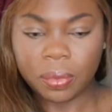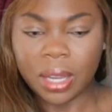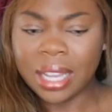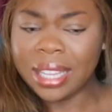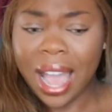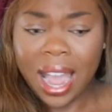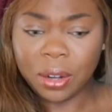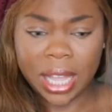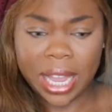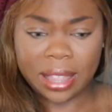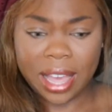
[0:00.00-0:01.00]
Yeah, I don't
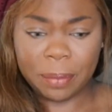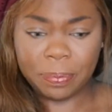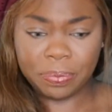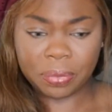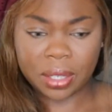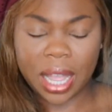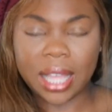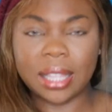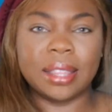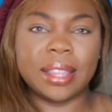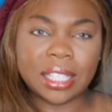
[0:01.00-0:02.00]
like that.
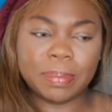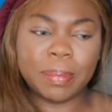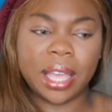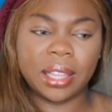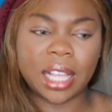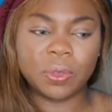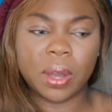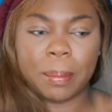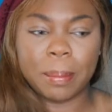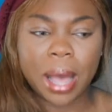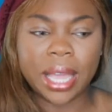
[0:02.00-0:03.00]
That's one
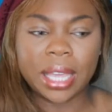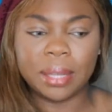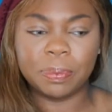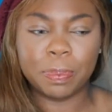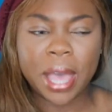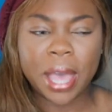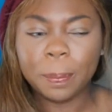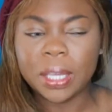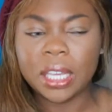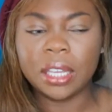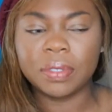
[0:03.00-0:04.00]
of my pet
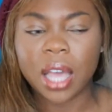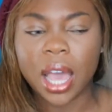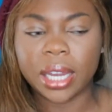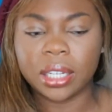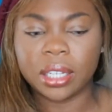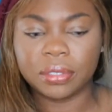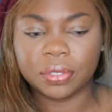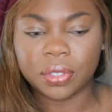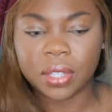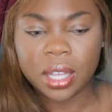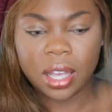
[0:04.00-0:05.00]
peeves, kind
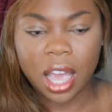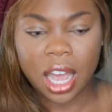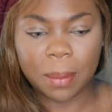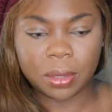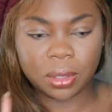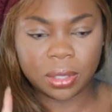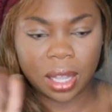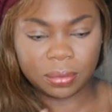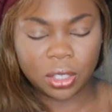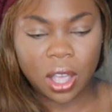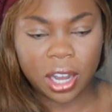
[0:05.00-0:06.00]
of. And I'm
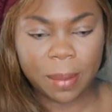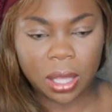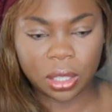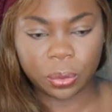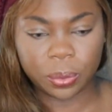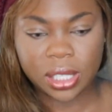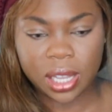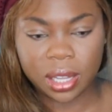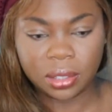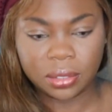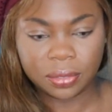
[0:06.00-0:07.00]
talking about
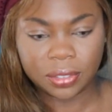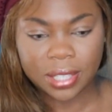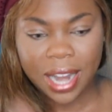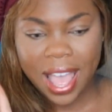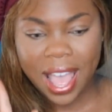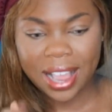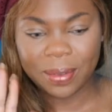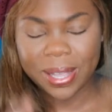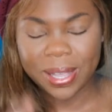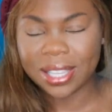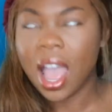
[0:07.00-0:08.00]
Larissa. Hi,
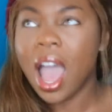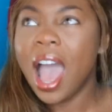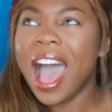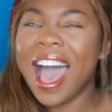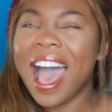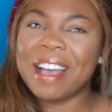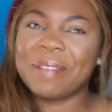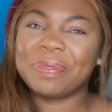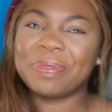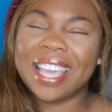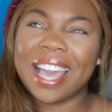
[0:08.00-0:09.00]
Larissa.
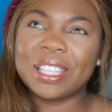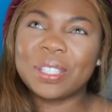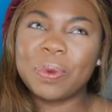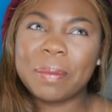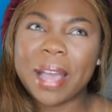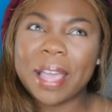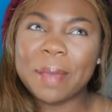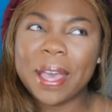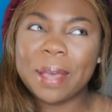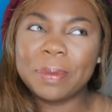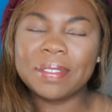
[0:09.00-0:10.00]
Yeah, that's one of my
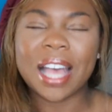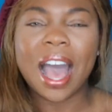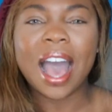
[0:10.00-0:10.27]
pet peeves.